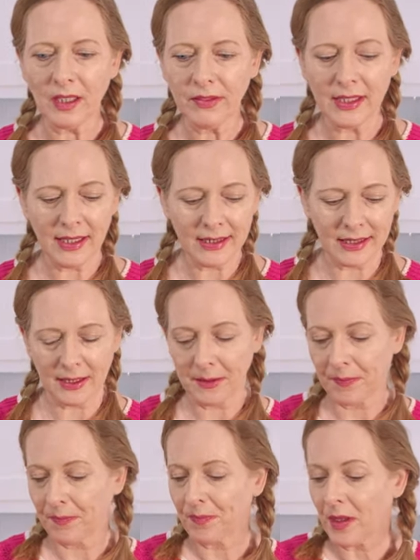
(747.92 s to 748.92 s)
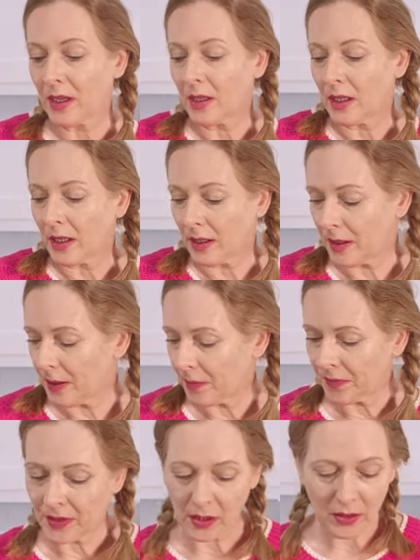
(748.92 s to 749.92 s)
Fantastic.
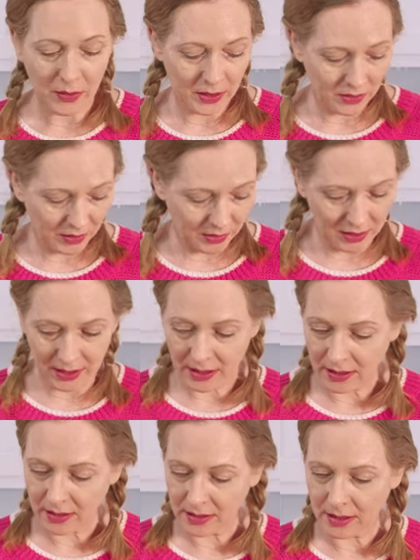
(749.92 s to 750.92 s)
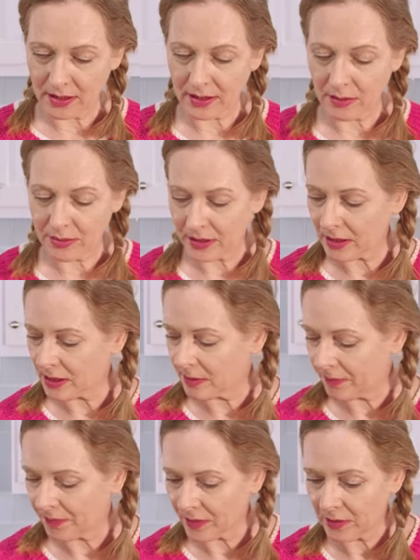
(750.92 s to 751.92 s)
Now I want to thicken this a little bit,
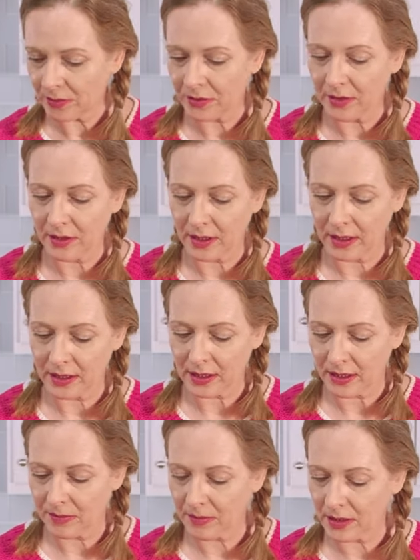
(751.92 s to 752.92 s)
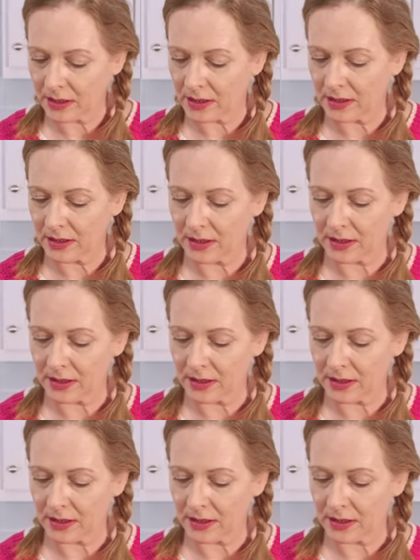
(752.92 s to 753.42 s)
and for that I'm mixing